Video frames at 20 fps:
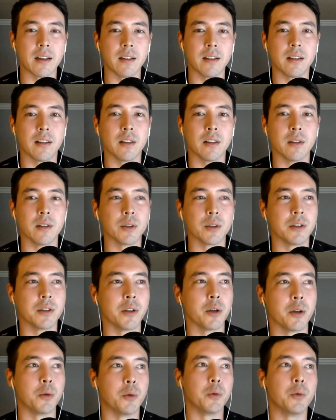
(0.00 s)
There was
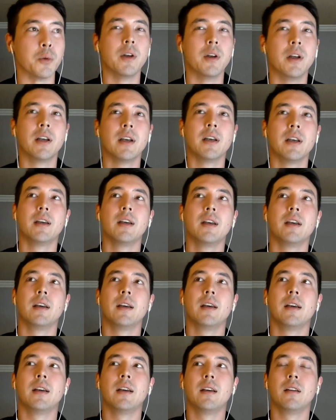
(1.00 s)
no
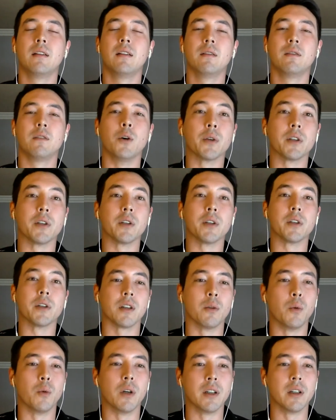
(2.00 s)
focus
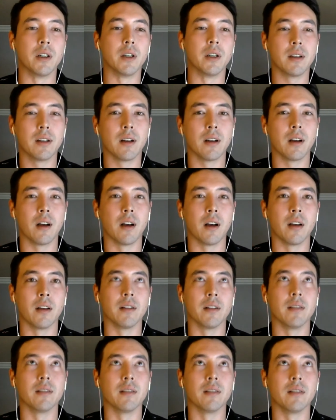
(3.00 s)

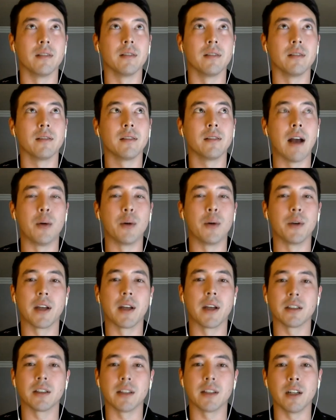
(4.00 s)
on how it could
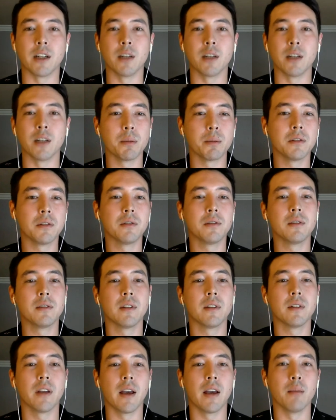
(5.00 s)
actually help people.
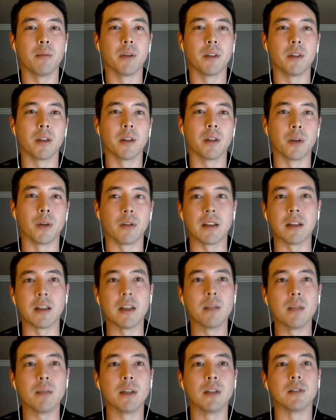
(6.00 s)
But then when I write
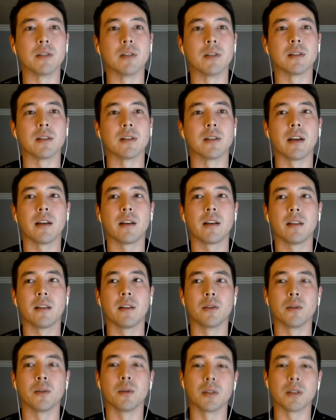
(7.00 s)
the emails, it's
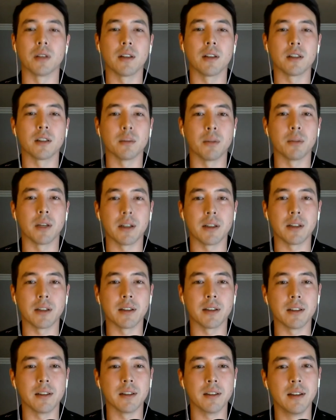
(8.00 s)
there's always a lesson behind it.